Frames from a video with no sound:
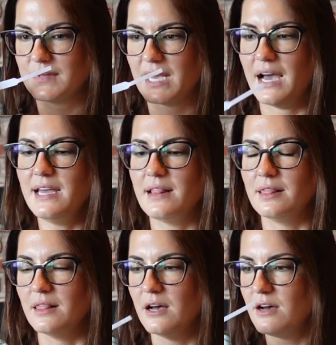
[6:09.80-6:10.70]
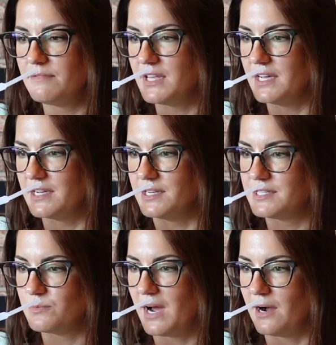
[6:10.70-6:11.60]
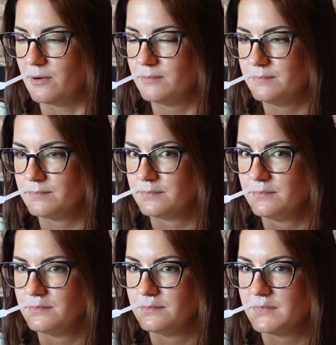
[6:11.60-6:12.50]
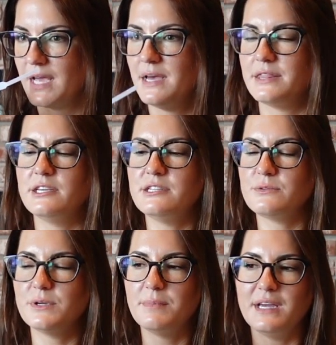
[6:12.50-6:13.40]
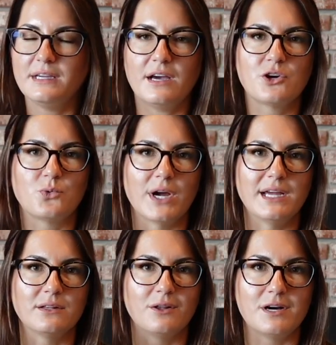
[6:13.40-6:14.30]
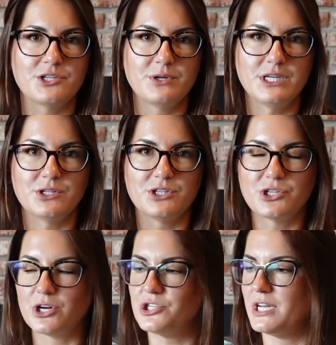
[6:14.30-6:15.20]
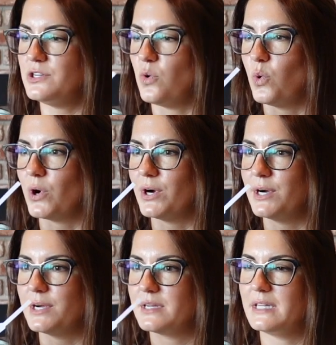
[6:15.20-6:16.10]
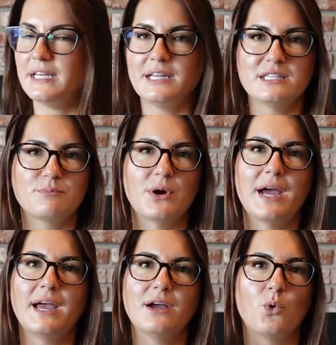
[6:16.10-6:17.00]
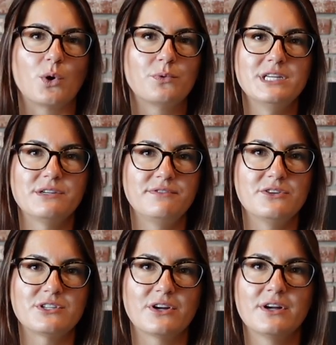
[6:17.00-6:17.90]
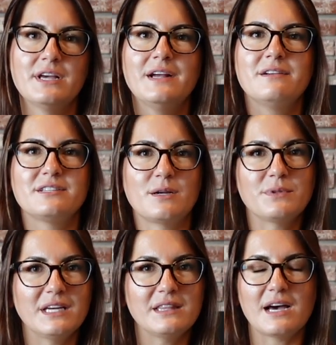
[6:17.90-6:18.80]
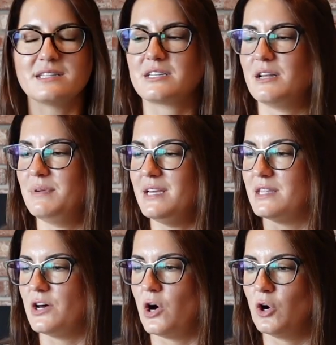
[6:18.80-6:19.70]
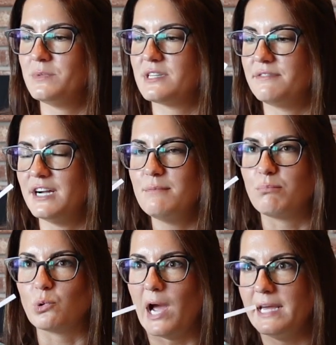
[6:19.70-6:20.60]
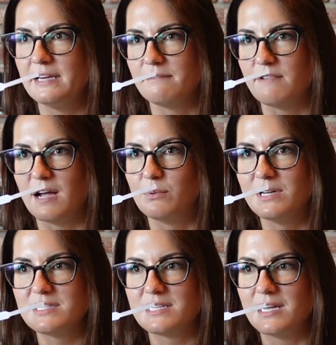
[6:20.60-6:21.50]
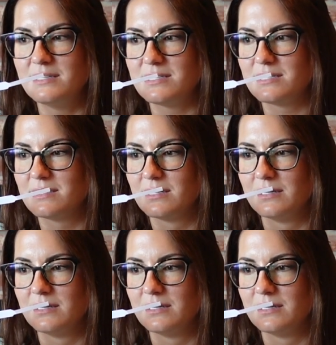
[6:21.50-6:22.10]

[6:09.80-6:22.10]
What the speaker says: I love this. Wow. This would make a great laundry detergent or cleaning spray or reed diffuser, something that is going to be in the home. It's a very bright and vibrant scent,